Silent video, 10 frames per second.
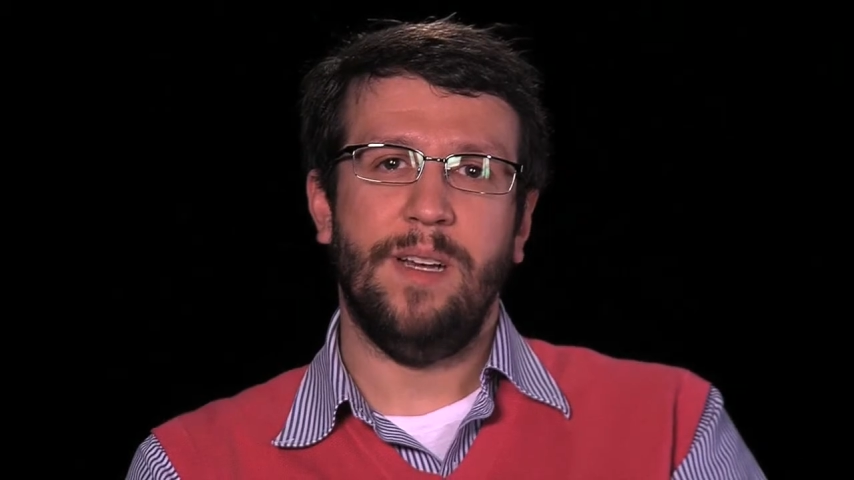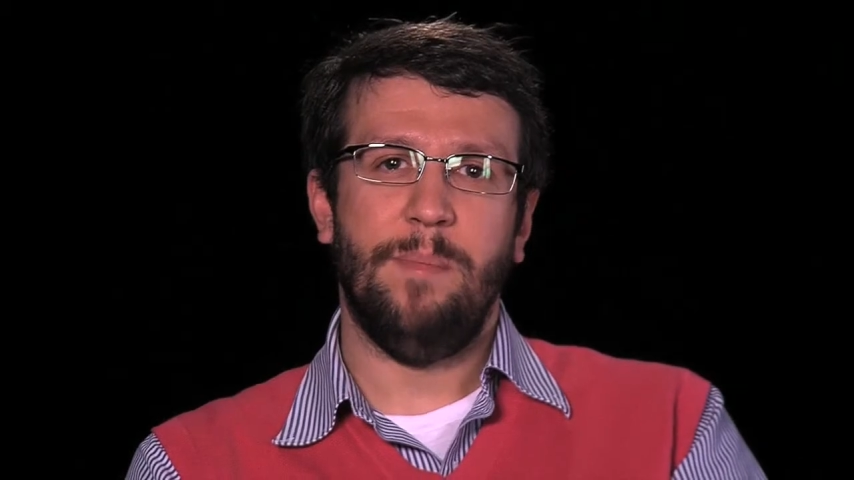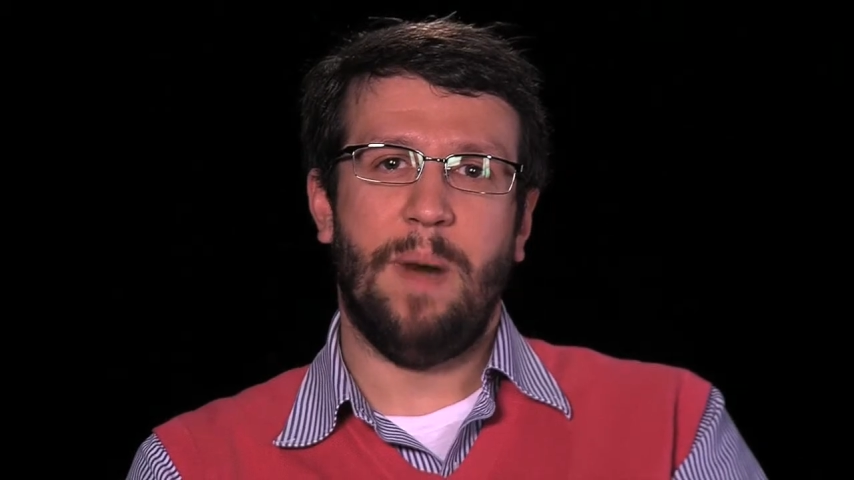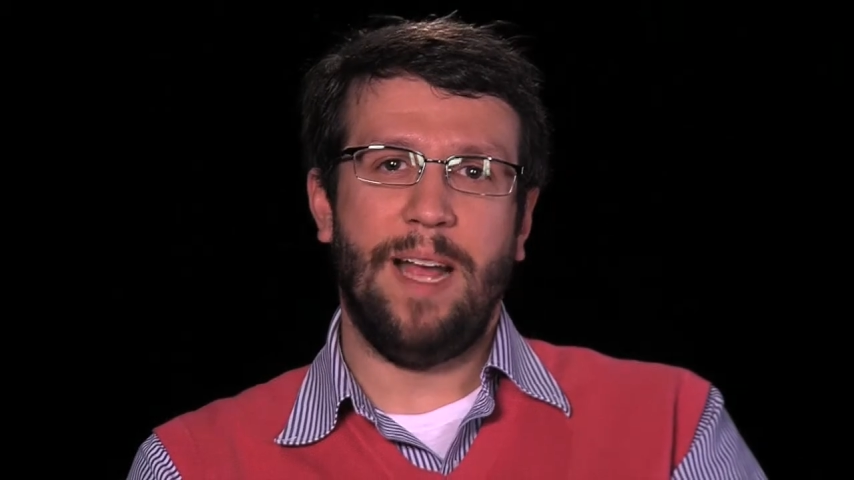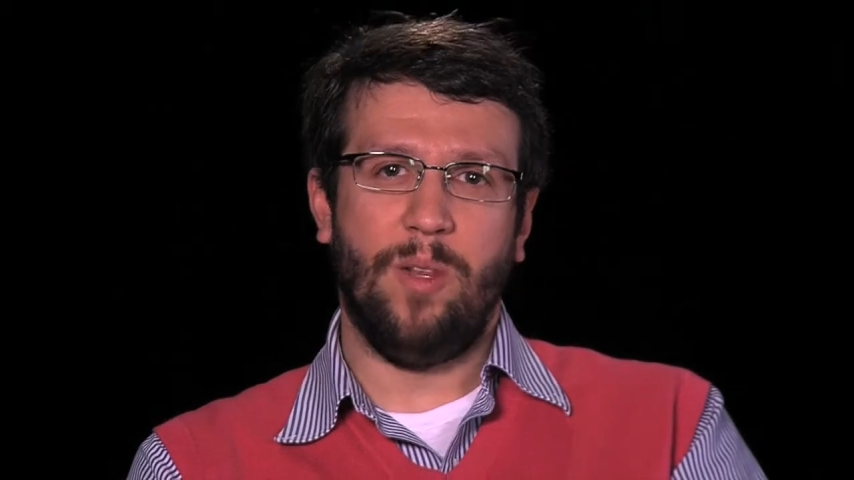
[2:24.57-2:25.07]

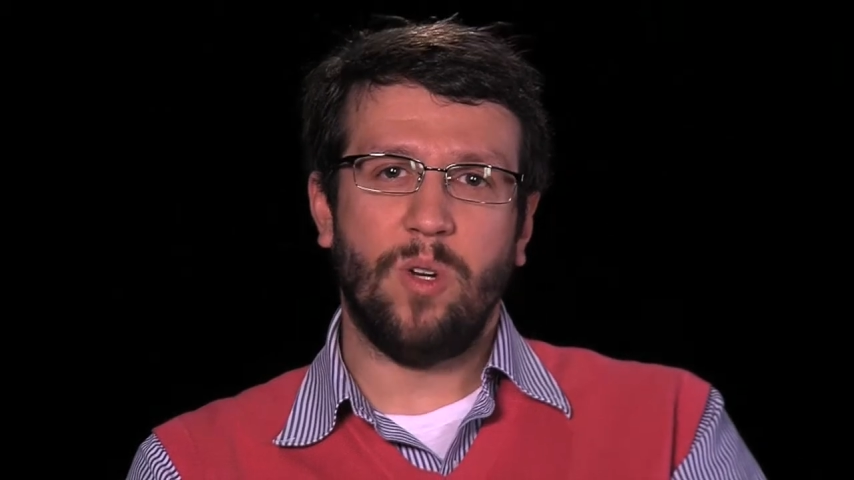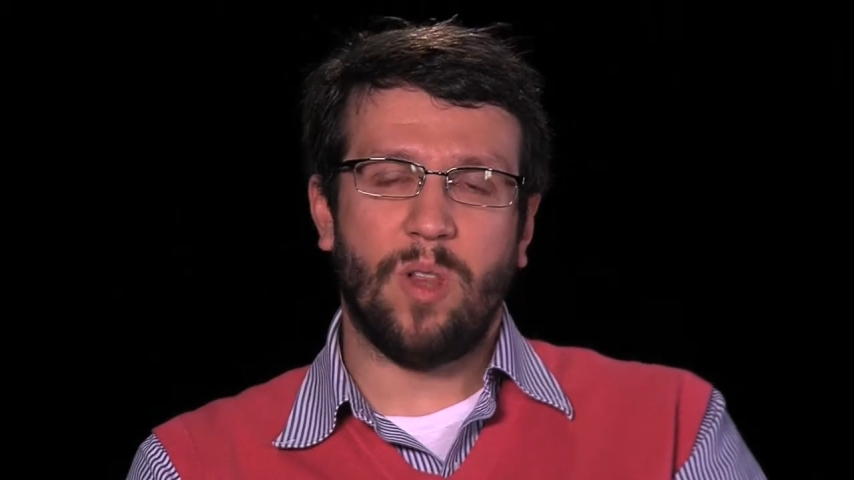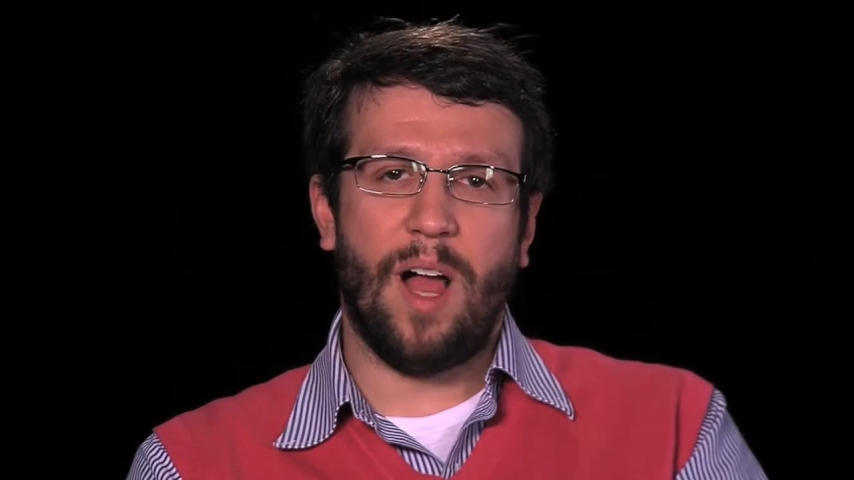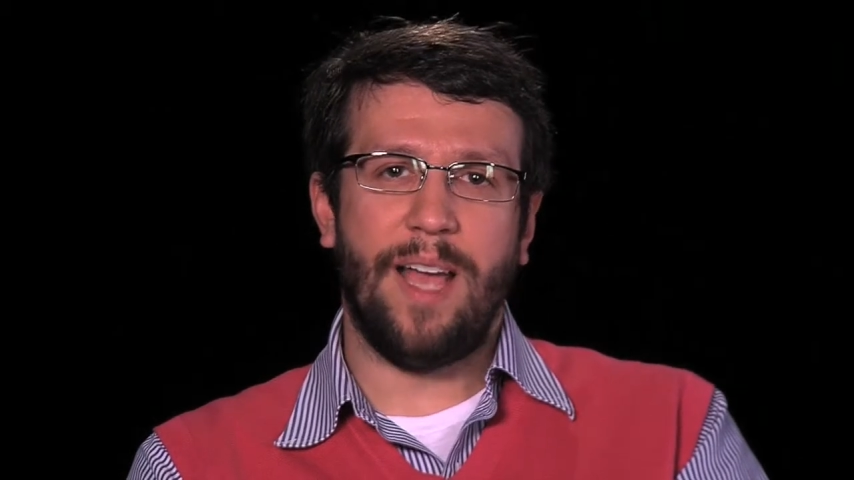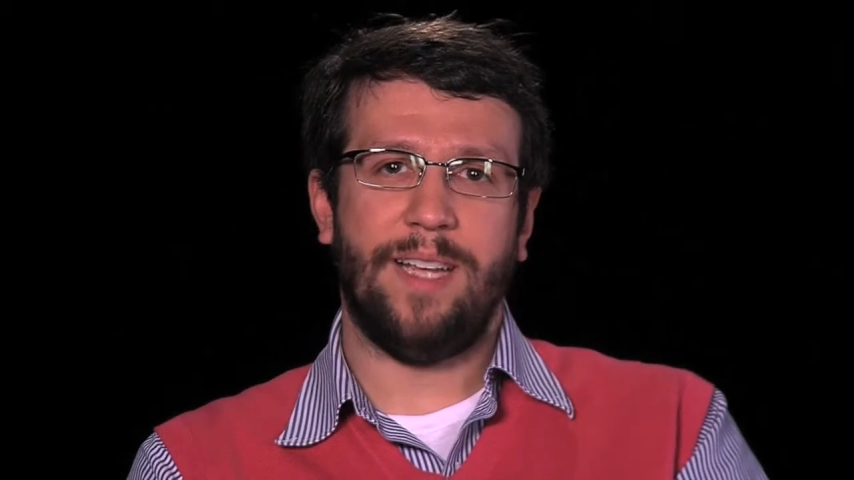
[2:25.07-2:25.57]
might
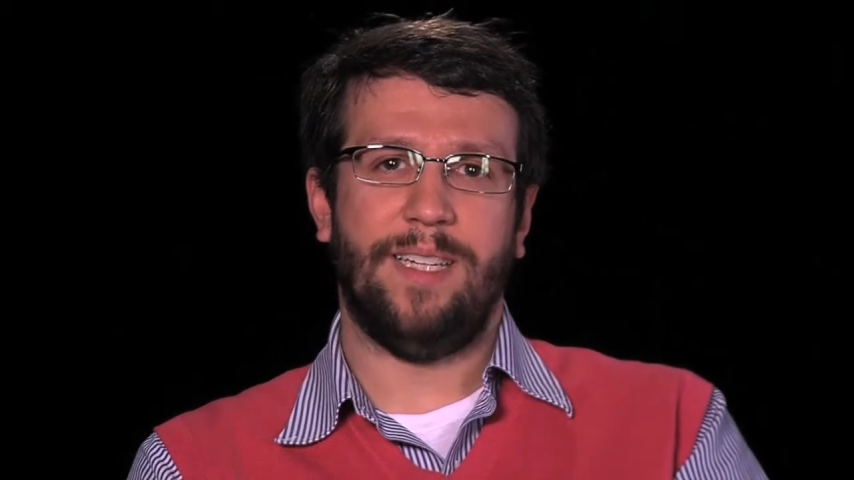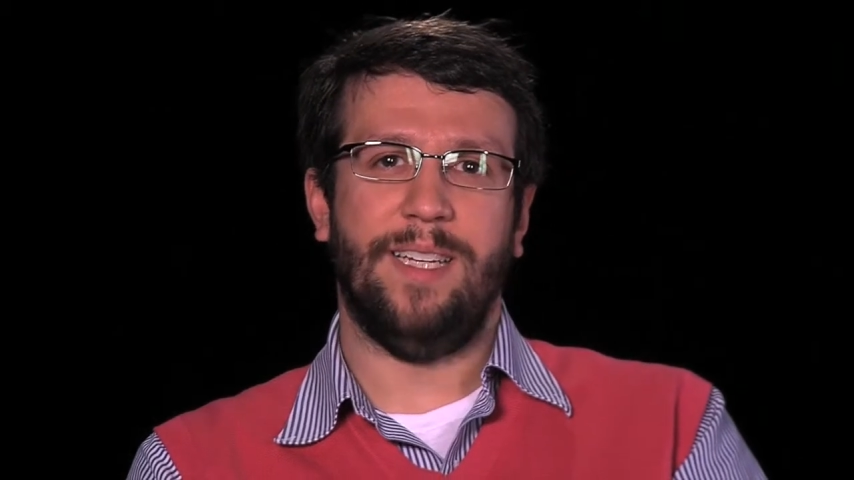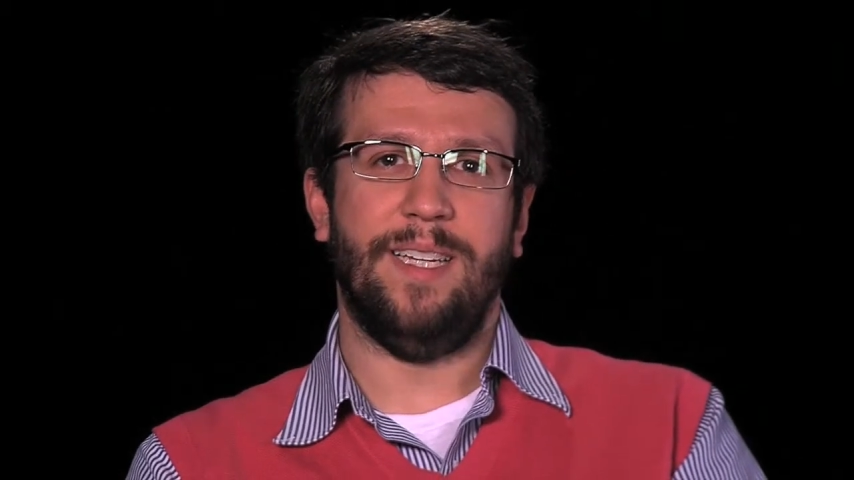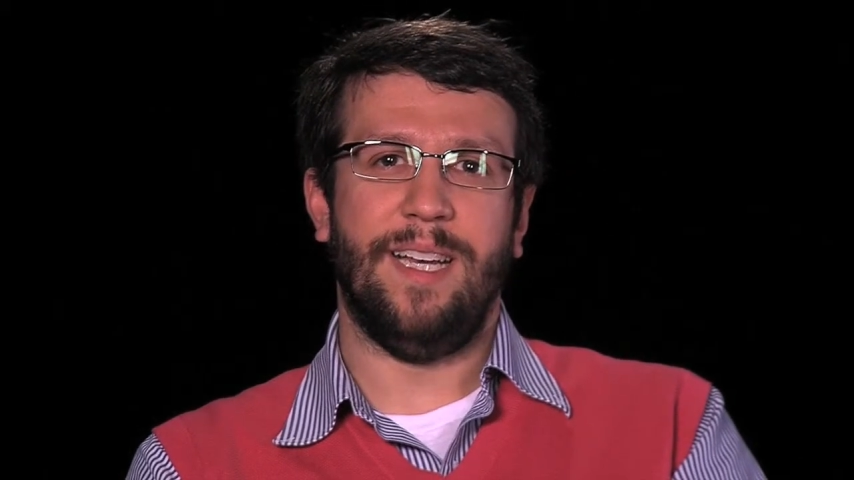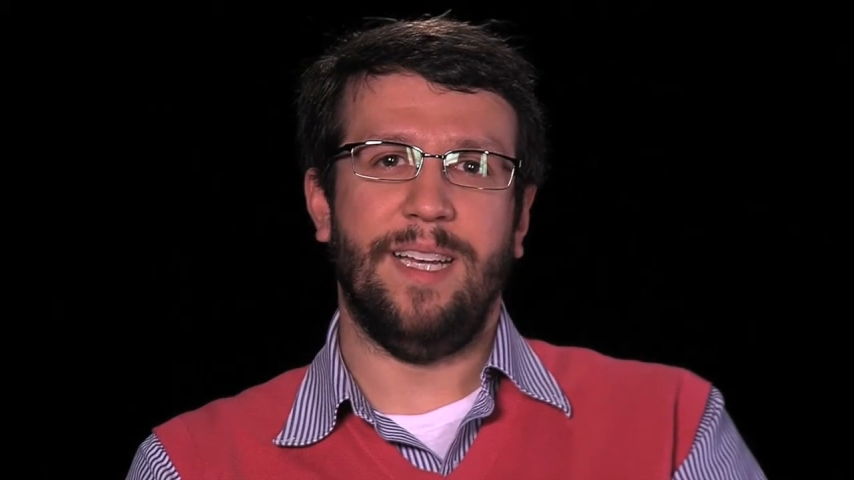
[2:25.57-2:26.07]
look like,
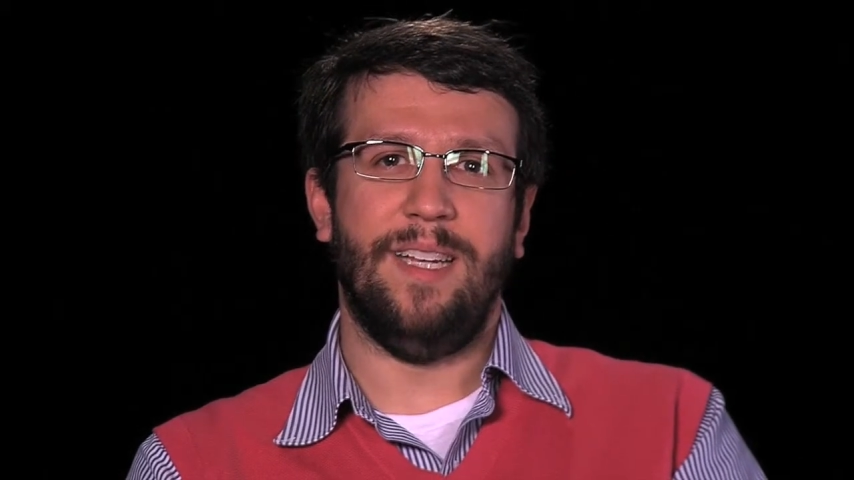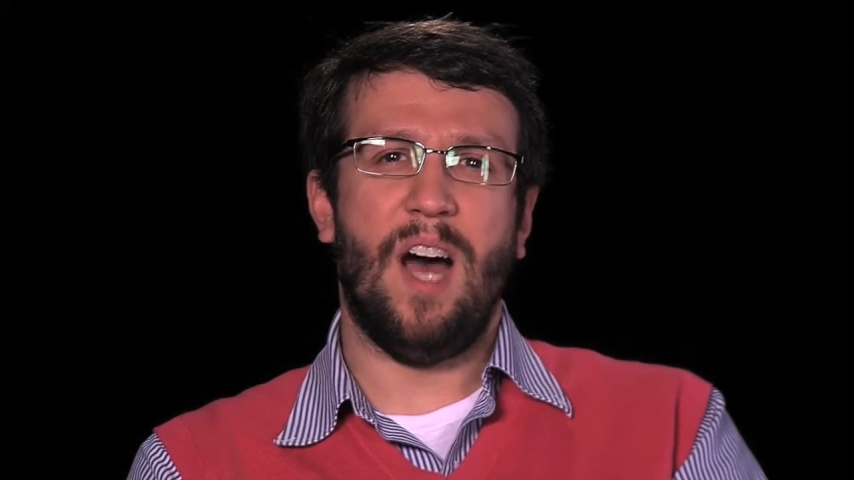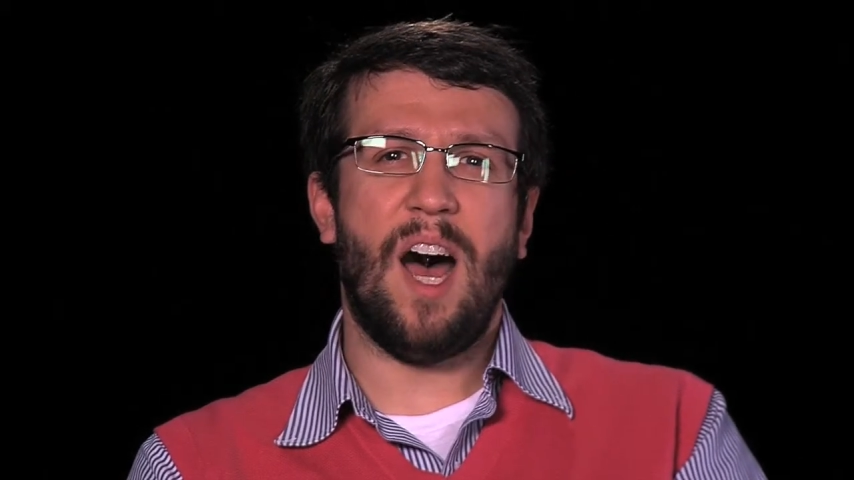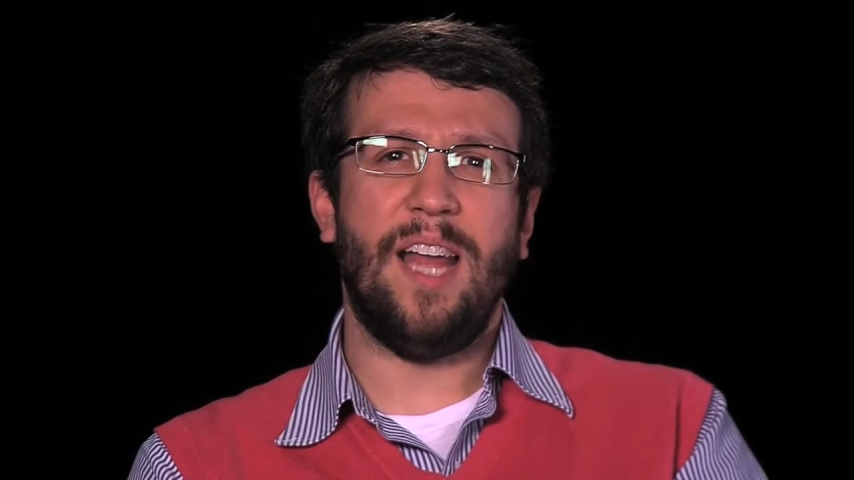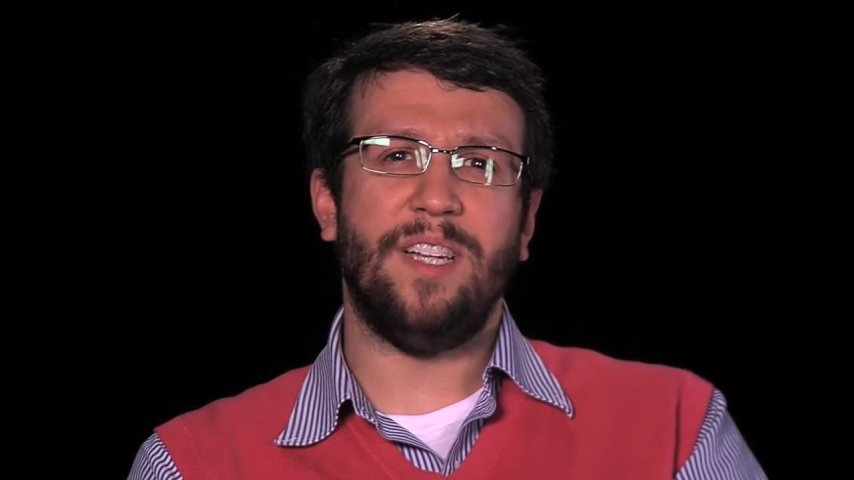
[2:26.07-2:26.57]
and
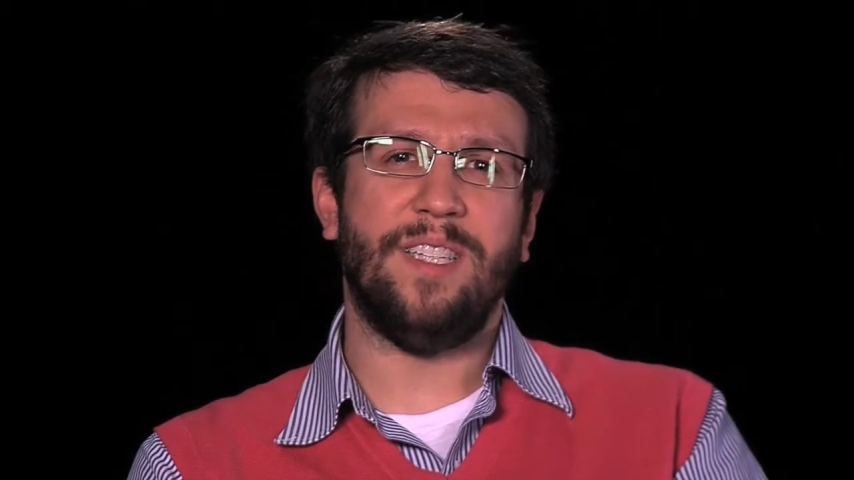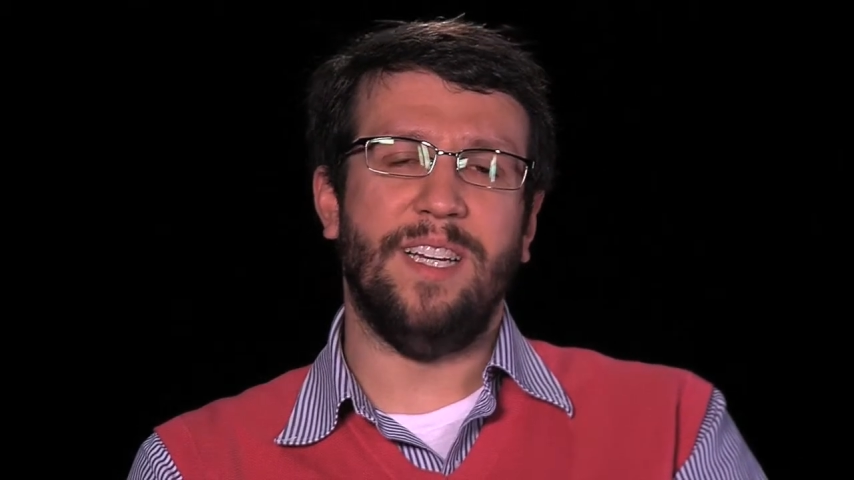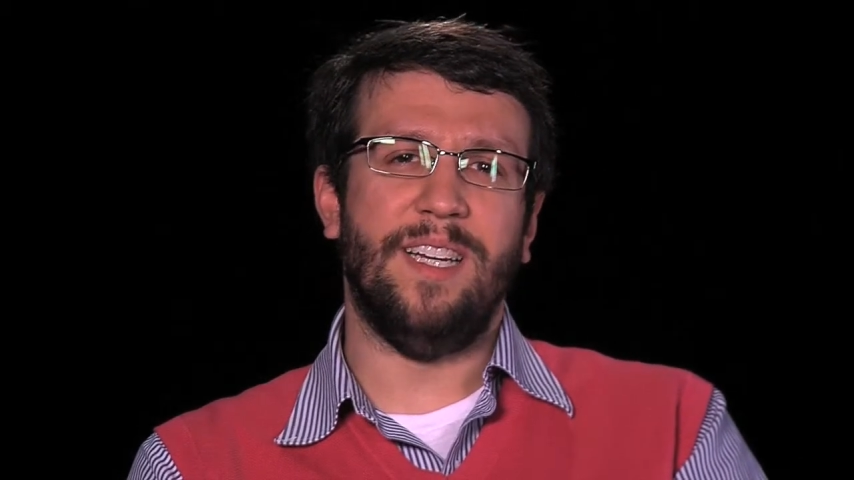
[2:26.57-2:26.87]
not